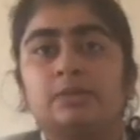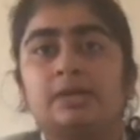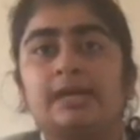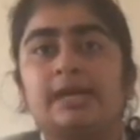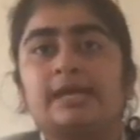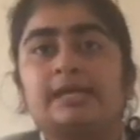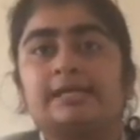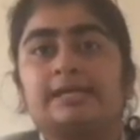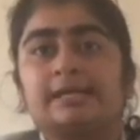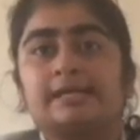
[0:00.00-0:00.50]

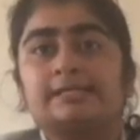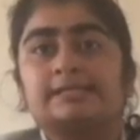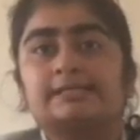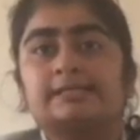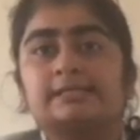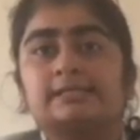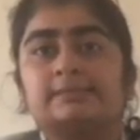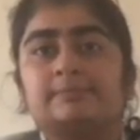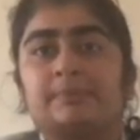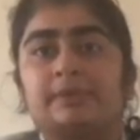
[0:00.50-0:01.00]
taxes
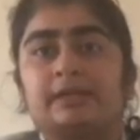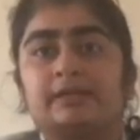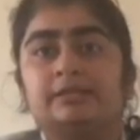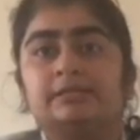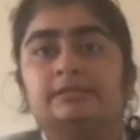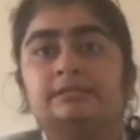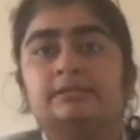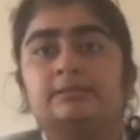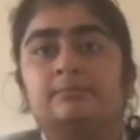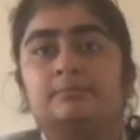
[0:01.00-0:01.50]
paid
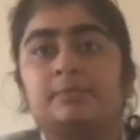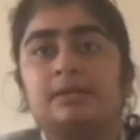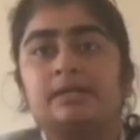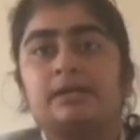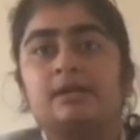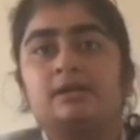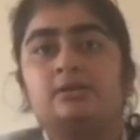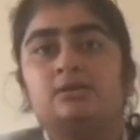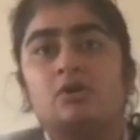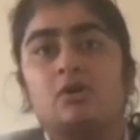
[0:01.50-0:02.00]
but are
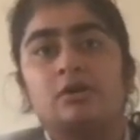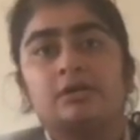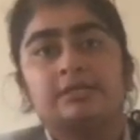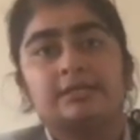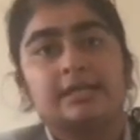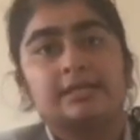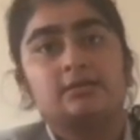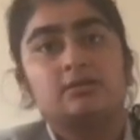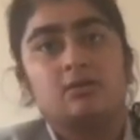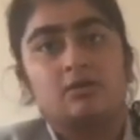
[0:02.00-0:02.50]
not yet
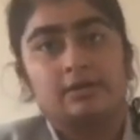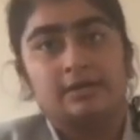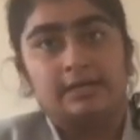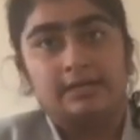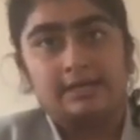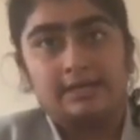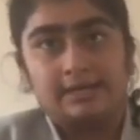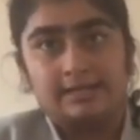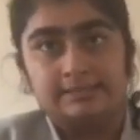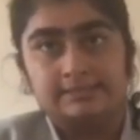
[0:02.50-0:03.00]

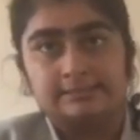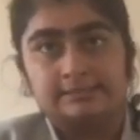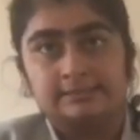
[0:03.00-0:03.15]
organized